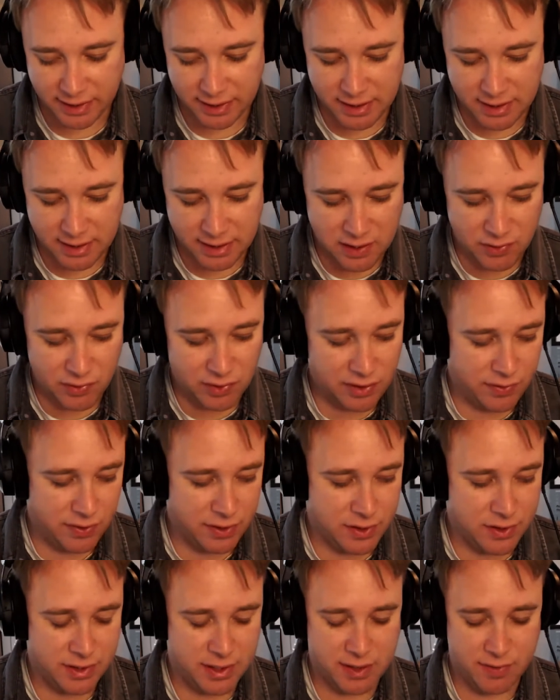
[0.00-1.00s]
even if you
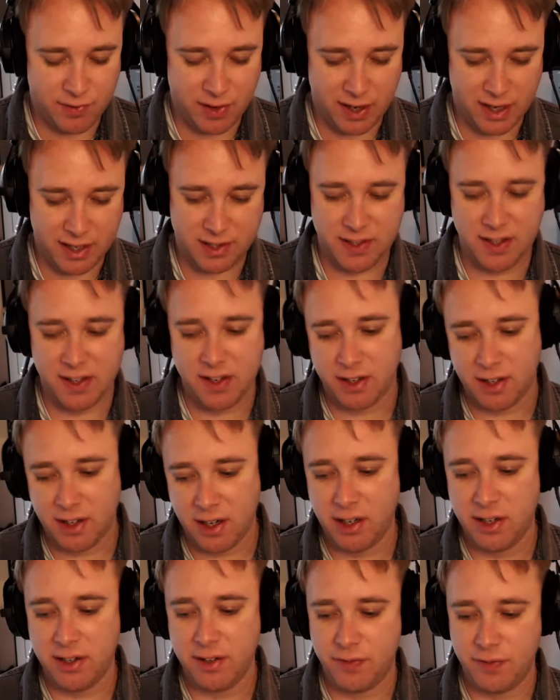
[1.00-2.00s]
just invest in a
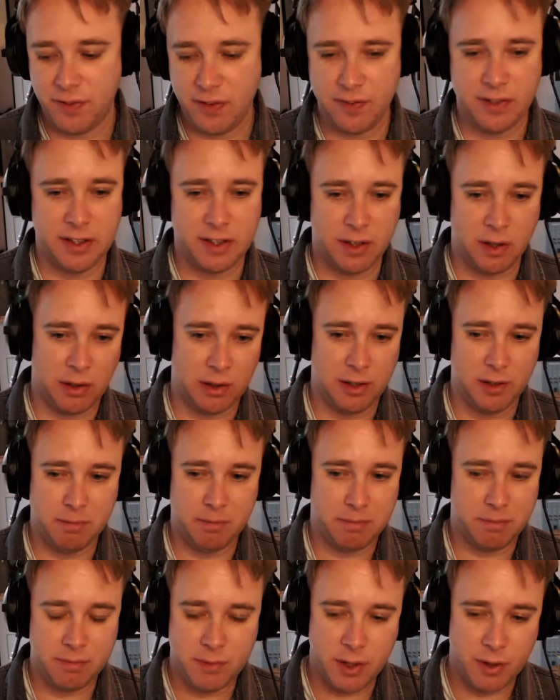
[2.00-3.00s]
kind of $50
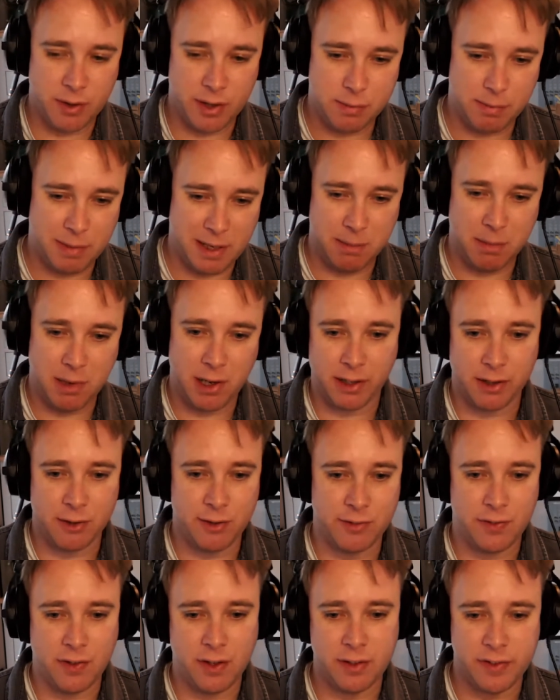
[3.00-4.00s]
USB
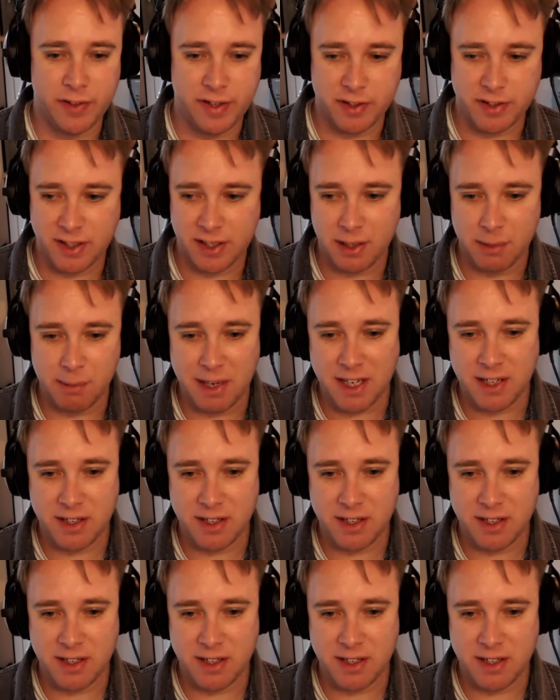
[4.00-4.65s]
microphone, it's going to make you